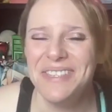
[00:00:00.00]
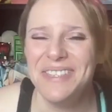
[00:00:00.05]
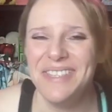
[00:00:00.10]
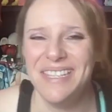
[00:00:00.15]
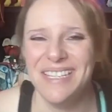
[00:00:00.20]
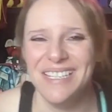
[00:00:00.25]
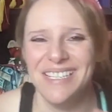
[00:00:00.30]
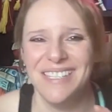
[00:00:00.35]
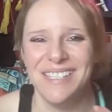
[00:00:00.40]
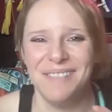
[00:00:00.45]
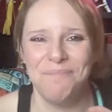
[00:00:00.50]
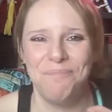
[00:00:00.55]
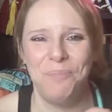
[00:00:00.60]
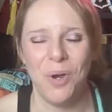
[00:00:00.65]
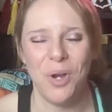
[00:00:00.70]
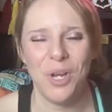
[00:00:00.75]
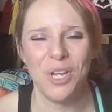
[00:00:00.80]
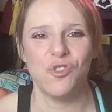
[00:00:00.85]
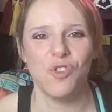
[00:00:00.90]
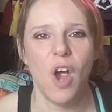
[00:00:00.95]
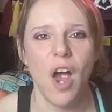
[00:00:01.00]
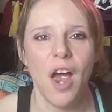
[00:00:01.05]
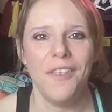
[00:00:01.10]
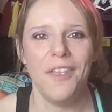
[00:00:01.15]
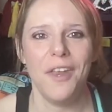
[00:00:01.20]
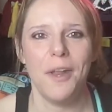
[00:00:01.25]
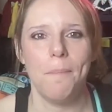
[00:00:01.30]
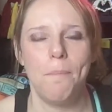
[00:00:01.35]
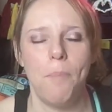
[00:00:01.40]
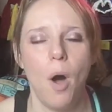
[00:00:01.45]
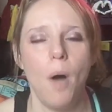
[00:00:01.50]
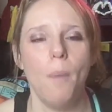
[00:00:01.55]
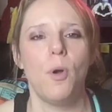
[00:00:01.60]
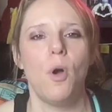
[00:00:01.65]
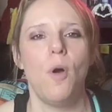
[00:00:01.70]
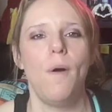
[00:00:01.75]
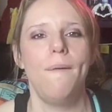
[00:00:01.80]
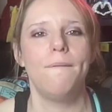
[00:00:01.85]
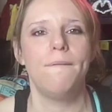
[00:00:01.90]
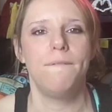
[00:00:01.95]
This book is drier than a
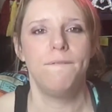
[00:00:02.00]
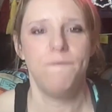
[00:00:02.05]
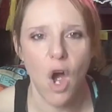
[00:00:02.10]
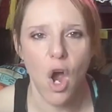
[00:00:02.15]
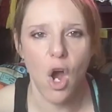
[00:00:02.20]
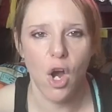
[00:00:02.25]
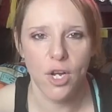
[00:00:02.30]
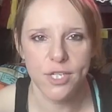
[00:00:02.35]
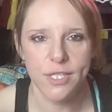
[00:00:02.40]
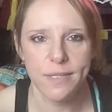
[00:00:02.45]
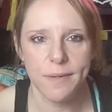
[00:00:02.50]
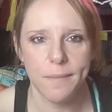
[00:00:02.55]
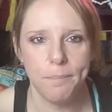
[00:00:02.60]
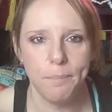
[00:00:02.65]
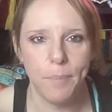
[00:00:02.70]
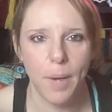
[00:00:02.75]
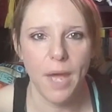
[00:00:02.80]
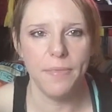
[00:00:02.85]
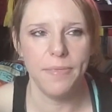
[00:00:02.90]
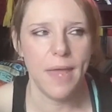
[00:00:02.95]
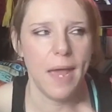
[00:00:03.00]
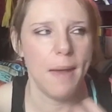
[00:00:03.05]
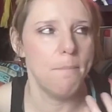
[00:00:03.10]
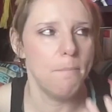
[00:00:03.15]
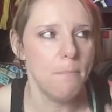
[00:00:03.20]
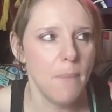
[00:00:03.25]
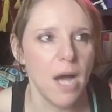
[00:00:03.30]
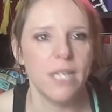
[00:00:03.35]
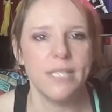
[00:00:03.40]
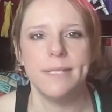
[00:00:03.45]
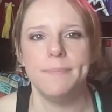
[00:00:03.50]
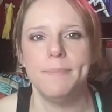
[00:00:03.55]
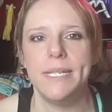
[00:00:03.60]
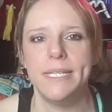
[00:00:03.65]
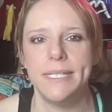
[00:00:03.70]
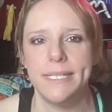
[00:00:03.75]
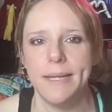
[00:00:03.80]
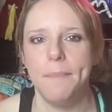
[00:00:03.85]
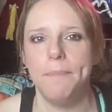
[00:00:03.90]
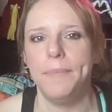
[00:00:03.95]
popcorn fart, but there must be
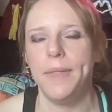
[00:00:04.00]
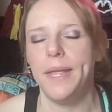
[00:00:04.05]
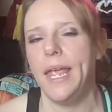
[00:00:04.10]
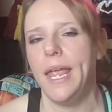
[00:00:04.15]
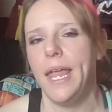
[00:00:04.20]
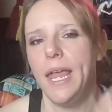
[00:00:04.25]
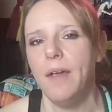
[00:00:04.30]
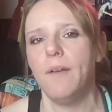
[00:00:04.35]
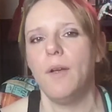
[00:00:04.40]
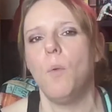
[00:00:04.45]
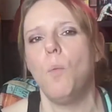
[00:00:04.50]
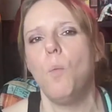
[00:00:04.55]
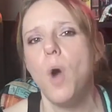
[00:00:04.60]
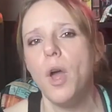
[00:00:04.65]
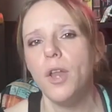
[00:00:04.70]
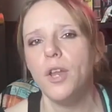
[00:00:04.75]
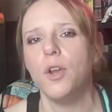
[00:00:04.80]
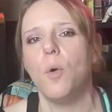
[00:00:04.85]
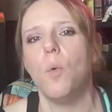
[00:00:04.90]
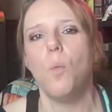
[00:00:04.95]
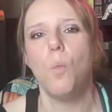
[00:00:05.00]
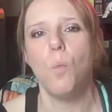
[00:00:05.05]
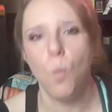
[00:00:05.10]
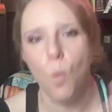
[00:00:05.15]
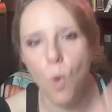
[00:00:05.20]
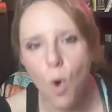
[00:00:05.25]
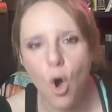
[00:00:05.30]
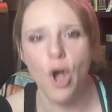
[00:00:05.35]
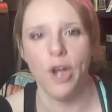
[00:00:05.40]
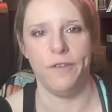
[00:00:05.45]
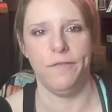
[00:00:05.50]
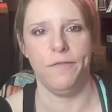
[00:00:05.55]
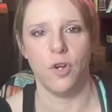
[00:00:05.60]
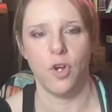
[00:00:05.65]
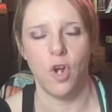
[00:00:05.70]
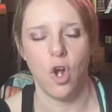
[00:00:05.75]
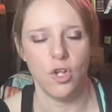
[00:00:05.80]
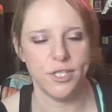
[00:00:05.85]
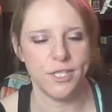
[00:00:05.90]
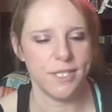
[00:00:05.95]
something here. It won an award, for
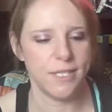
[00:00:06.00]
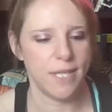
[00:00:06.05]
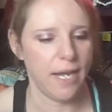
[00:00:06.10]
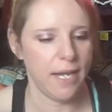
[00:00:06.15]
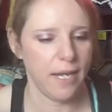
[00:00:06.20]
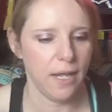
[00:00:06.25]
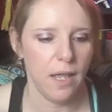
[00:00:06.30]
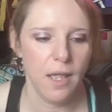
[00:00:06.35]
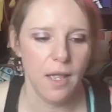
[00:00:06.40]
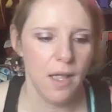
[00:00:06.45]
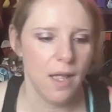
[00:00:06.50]
God's sake.